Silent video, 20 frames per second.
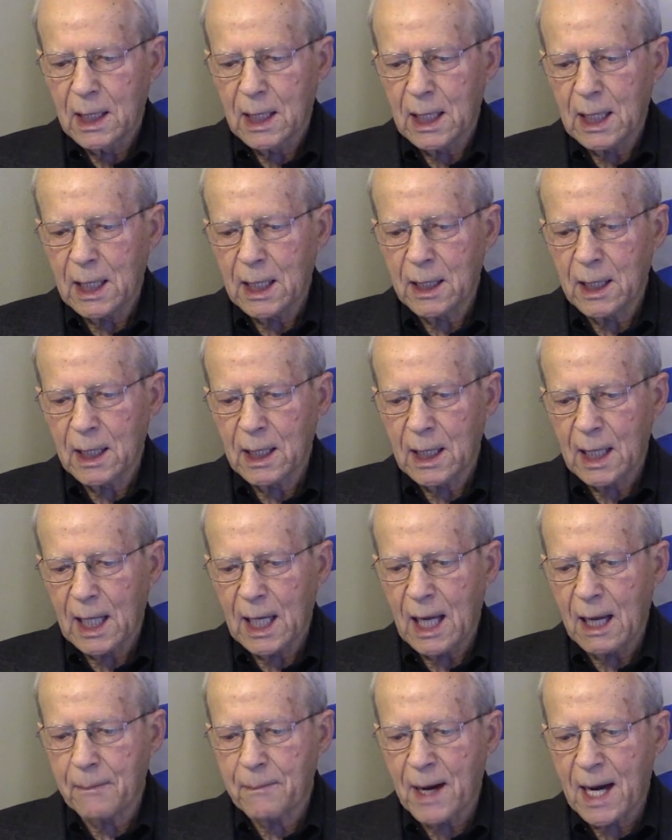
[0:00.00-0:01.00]
in the
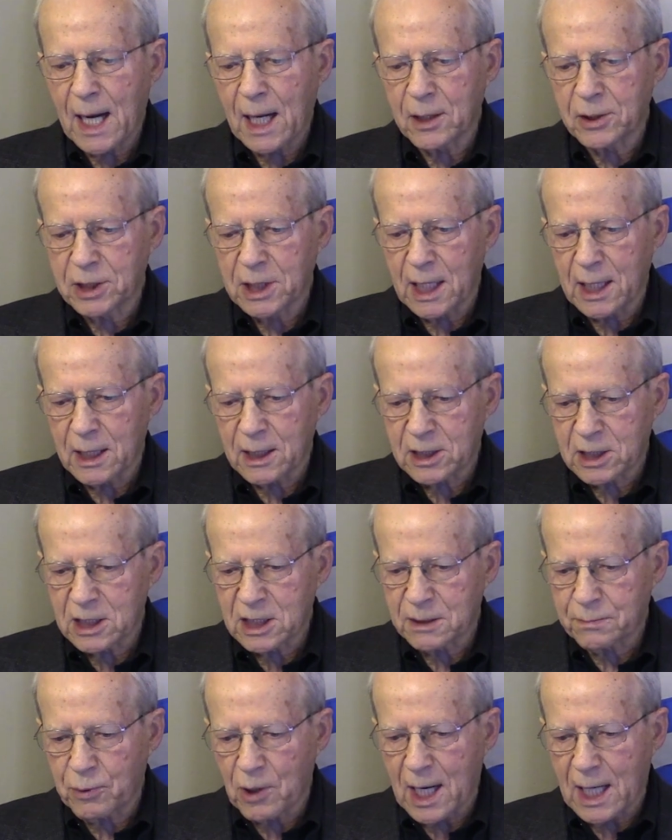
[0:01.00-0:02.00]

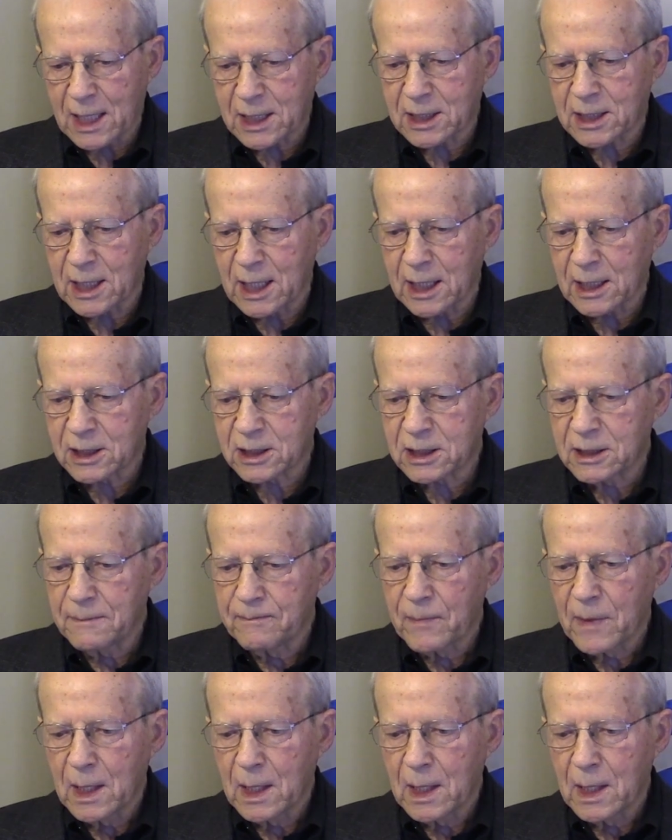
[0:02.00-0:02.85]
abiogenesis process.